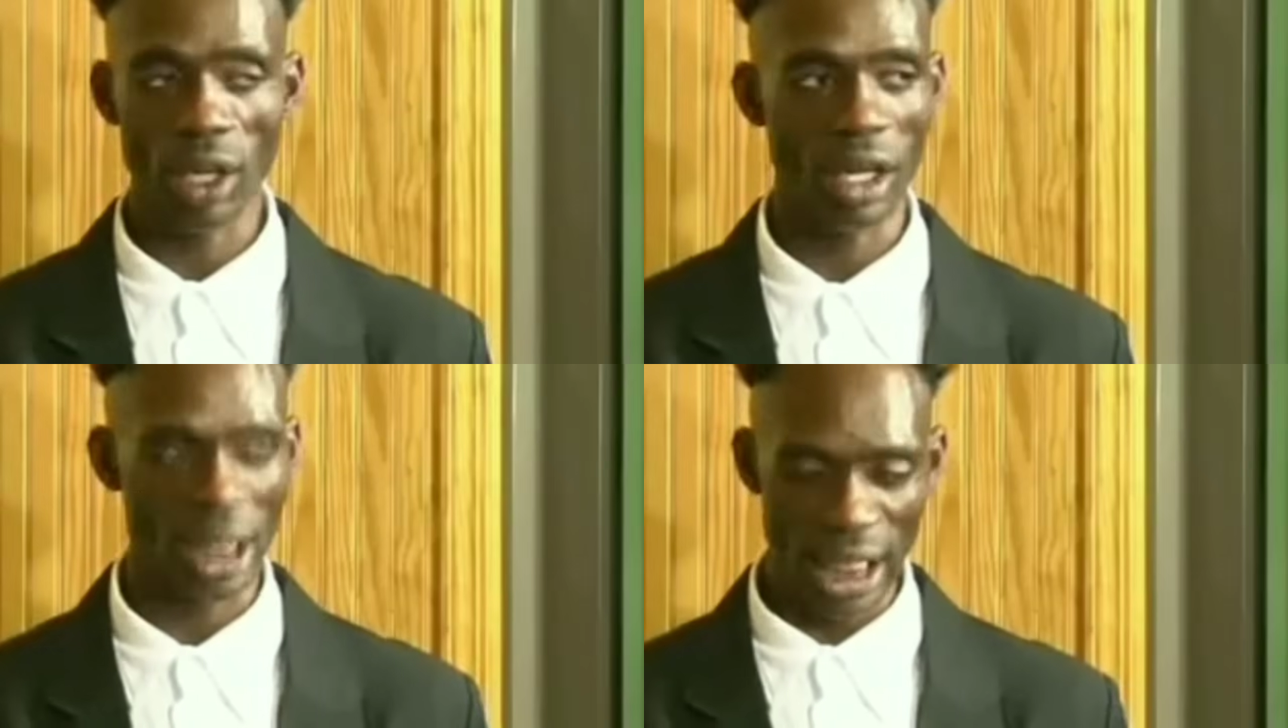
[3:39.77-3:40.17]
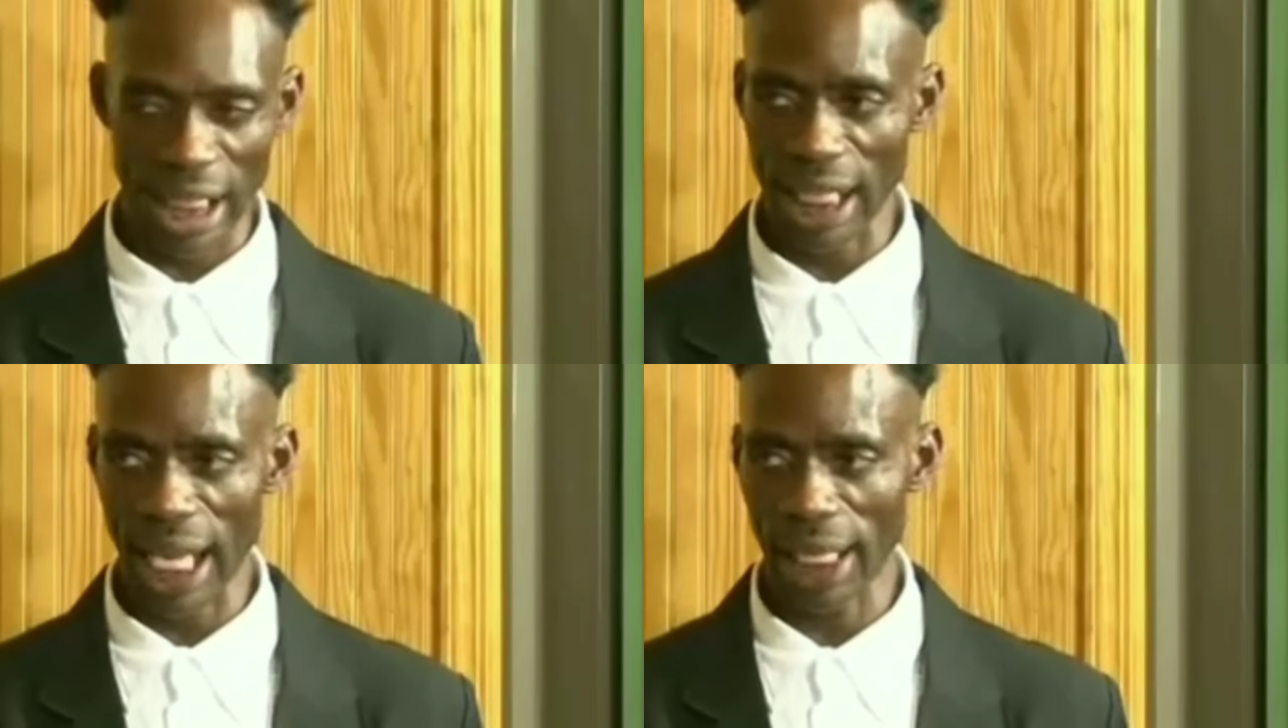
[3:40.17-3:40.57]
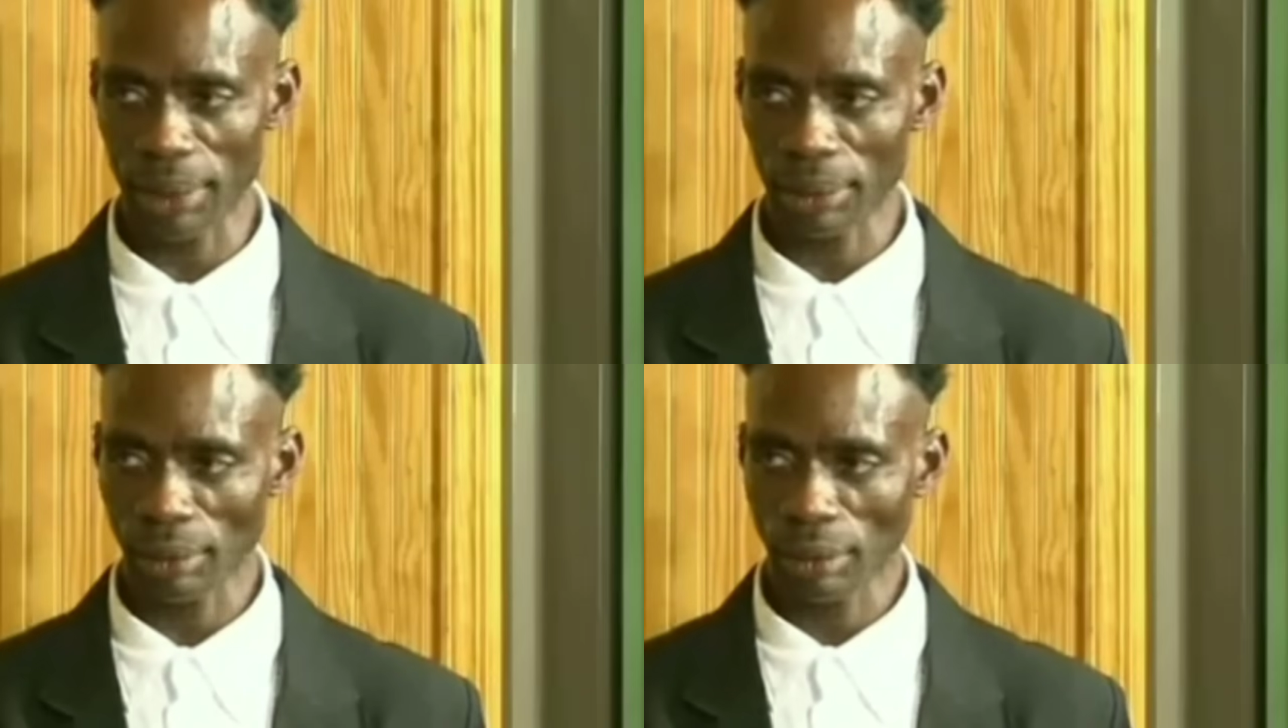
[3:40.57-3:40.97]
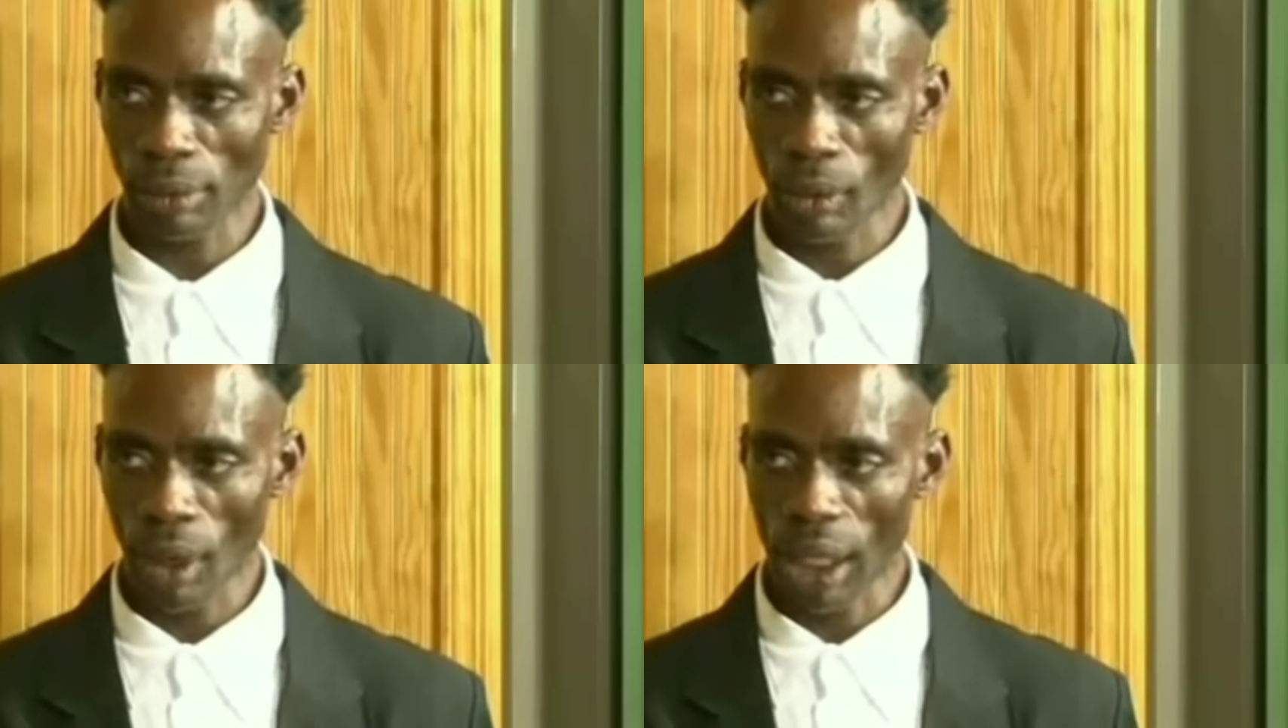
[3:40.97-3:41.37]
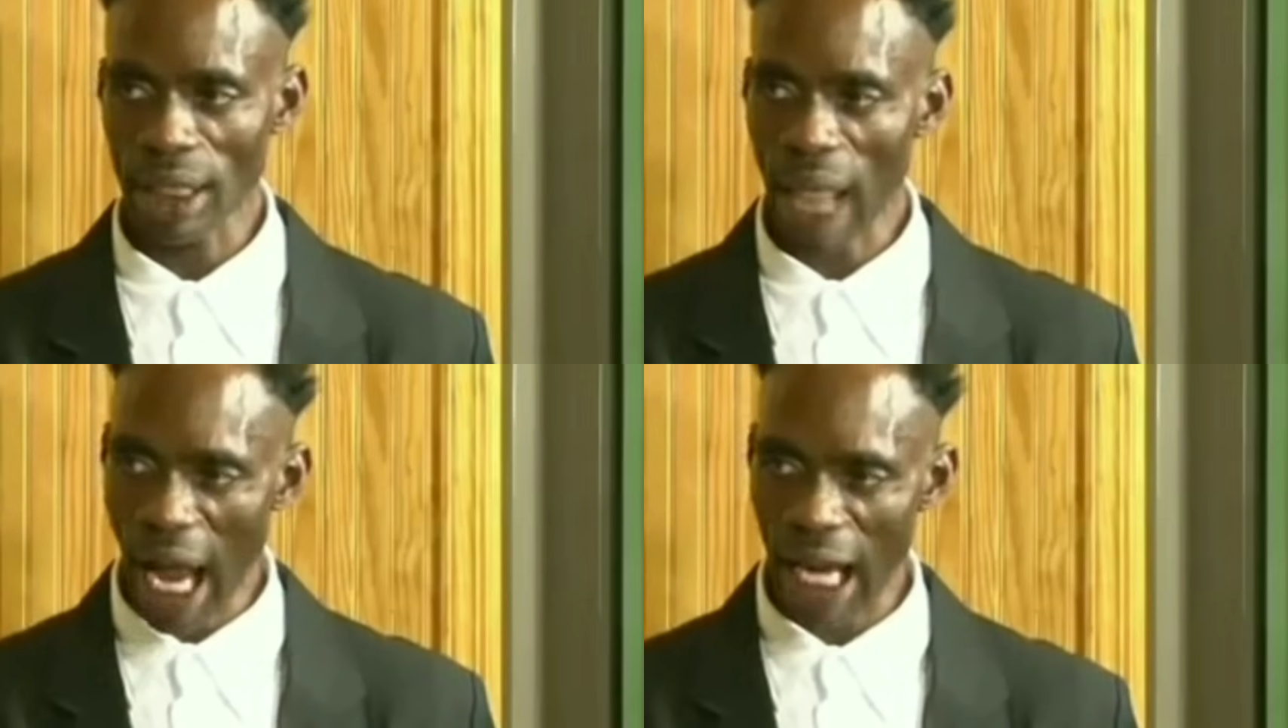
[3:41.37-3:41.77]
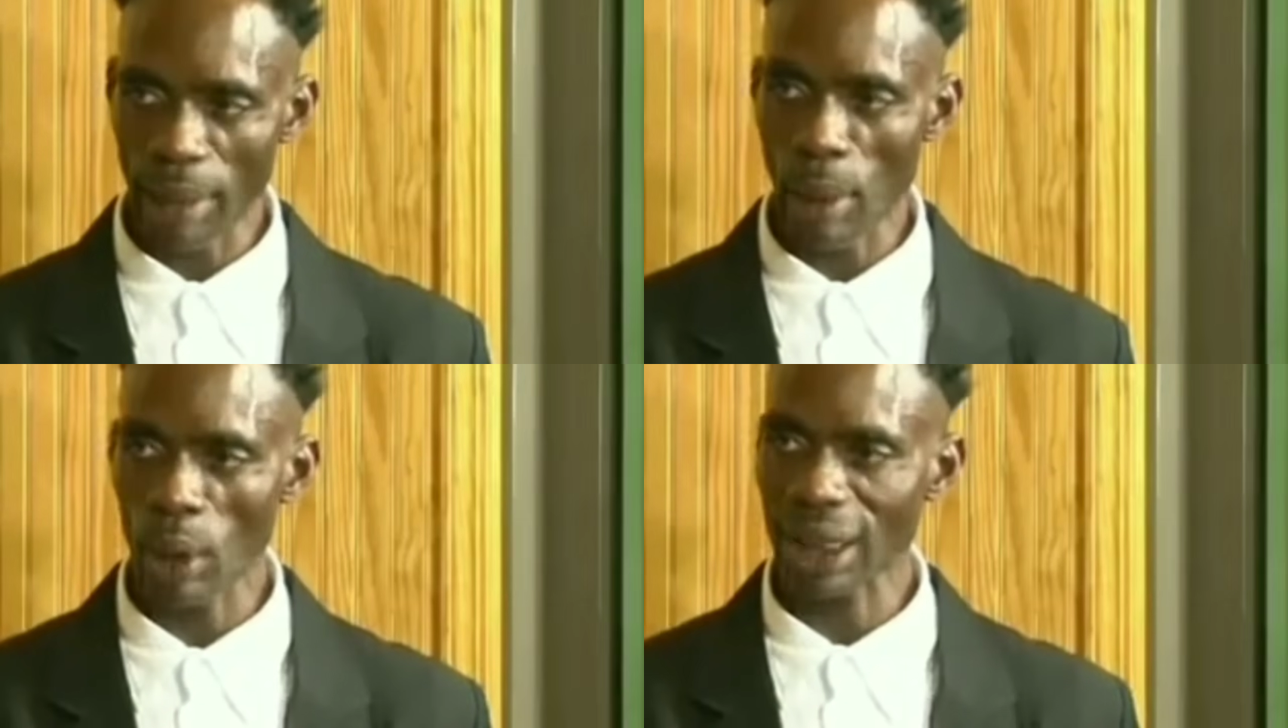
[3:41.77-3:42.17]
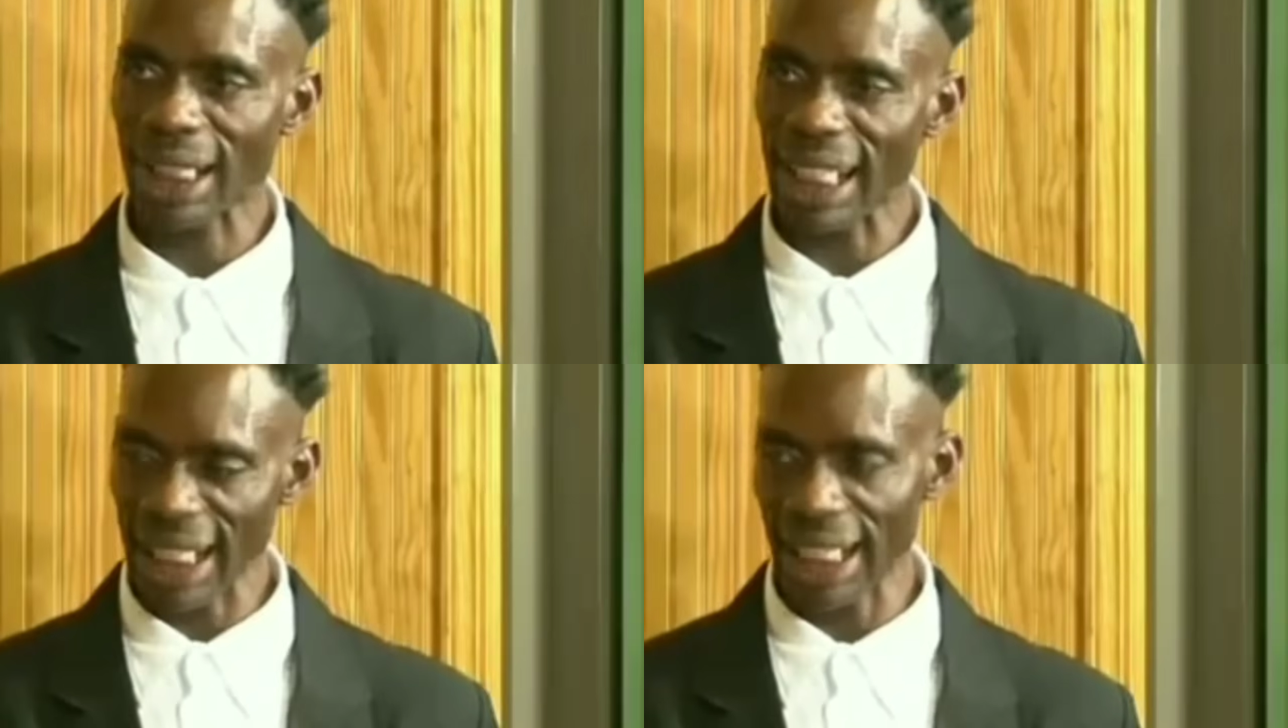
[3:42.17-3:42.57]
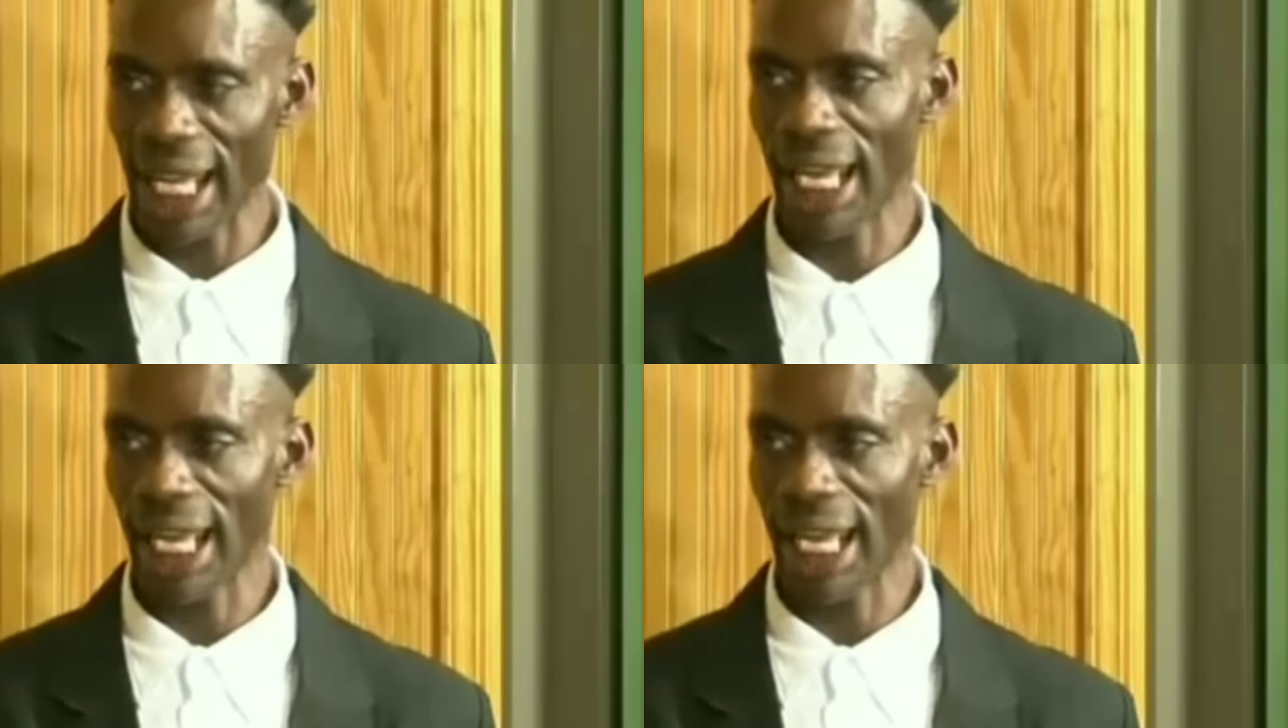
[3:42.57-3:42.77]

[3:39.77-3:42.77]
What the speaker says: Say him used to help out people and